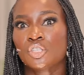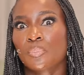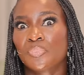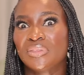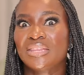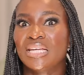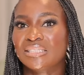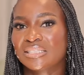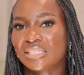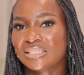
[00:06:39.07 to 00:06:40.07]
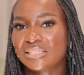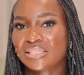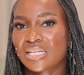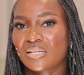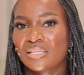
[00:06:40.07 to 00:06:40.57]
up dead skin
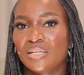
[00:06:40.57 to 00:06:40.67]
cell.